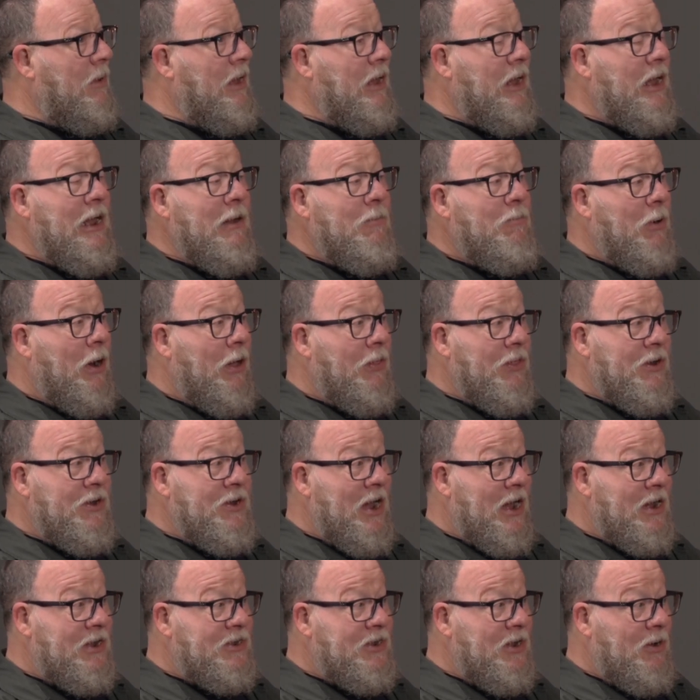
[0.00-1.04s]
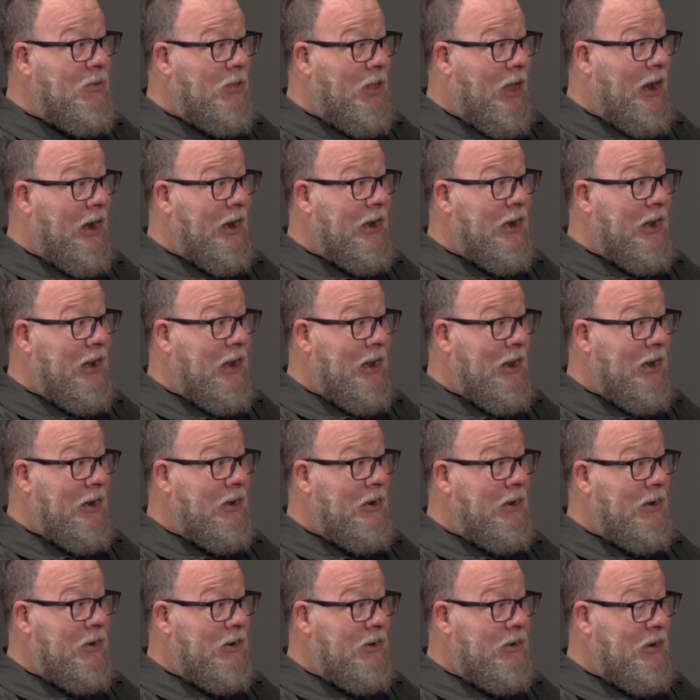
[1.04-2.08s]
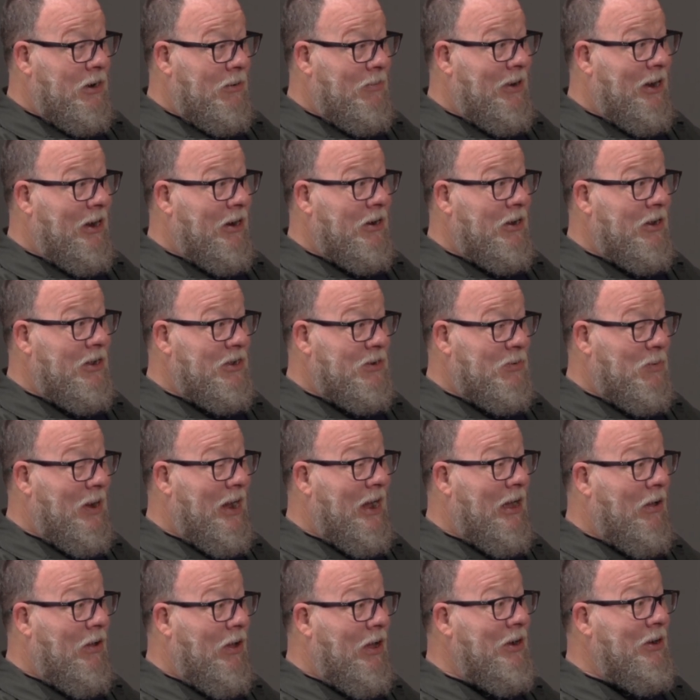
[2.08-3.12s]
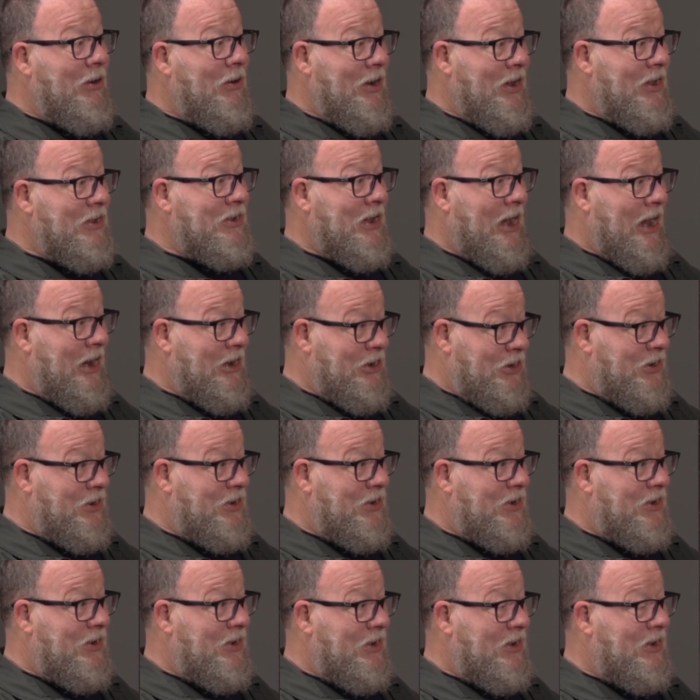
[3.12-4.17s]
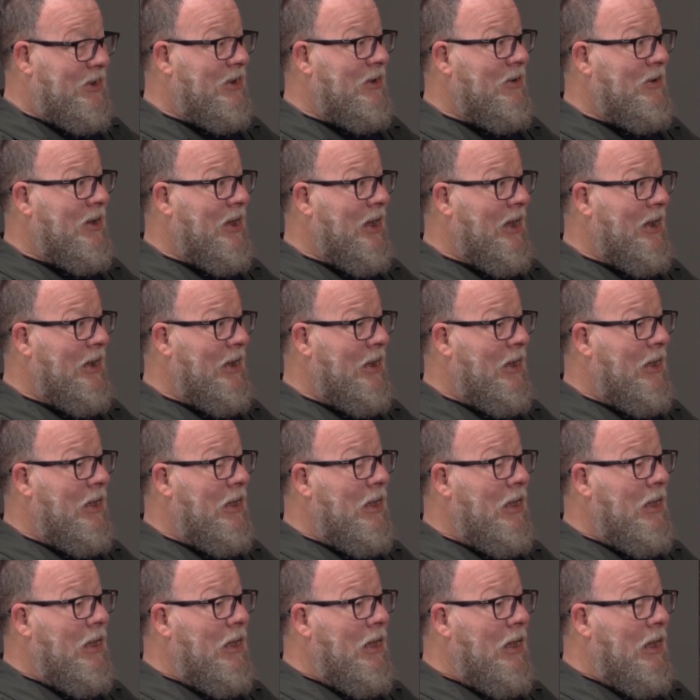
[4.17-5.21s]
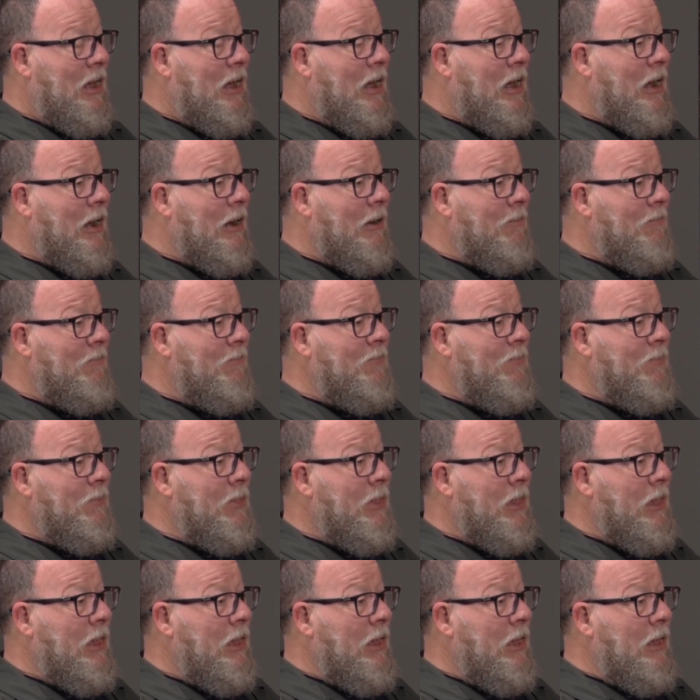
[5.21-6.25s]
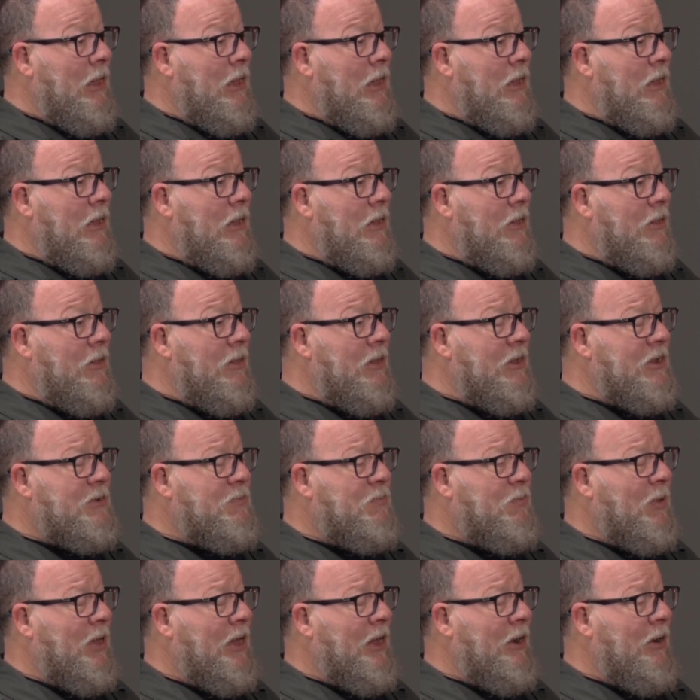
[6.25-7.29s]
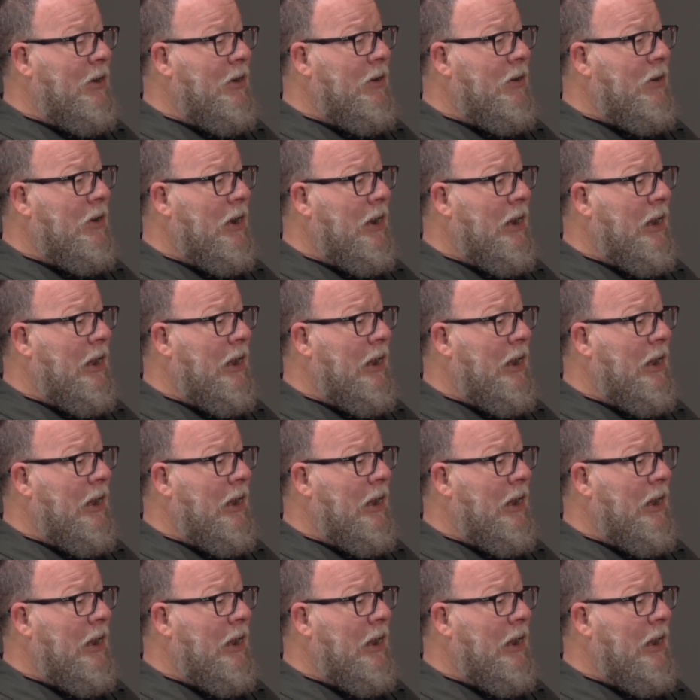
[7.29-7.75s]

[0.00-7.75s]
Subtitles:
he brought the Texo line in to America as well under his aegis. Okay, the splitter